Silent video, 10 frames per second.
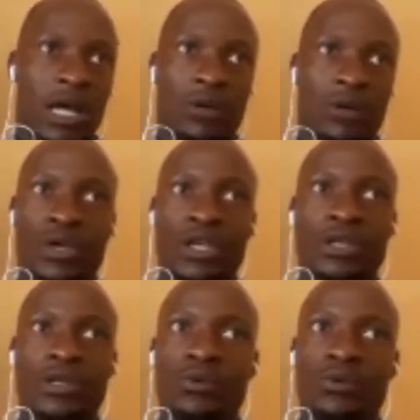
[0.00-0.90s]

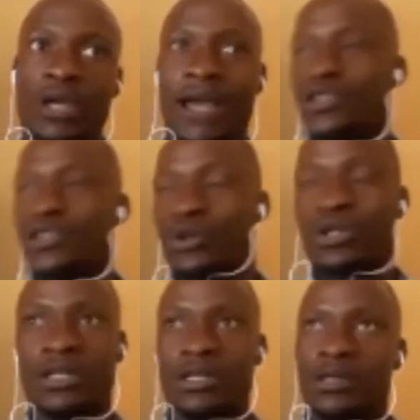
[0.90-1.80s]
I
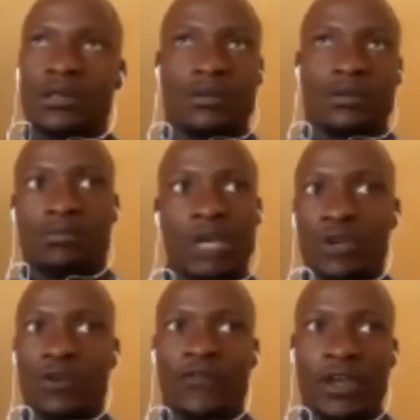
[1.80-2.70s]
told
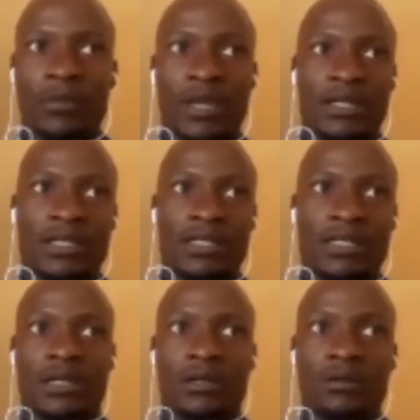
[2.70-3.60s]
many of them that
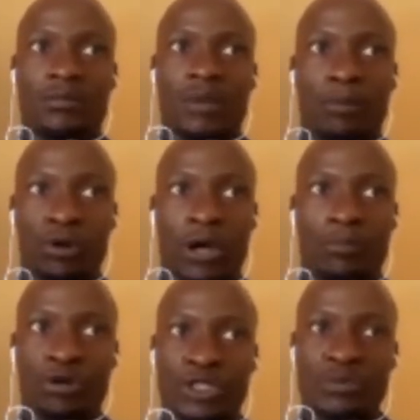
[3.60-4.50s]

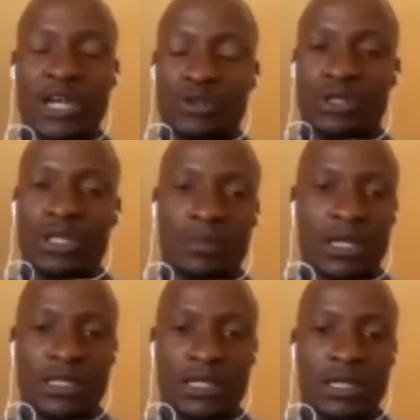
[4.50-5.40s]
approached me. I told them
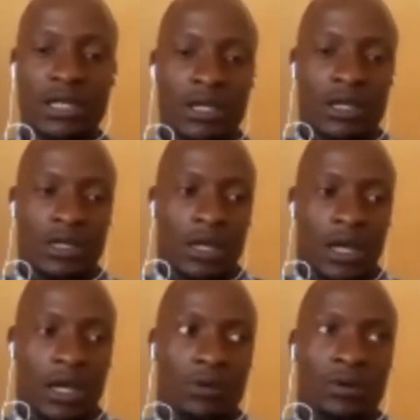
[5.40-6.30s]
that
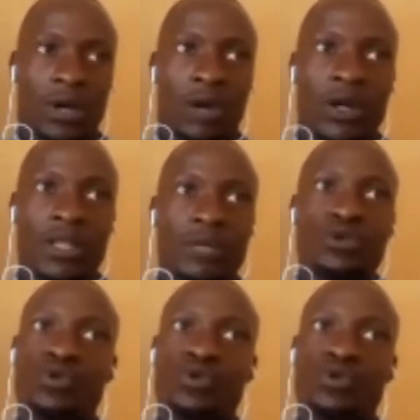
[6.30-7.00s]
I want them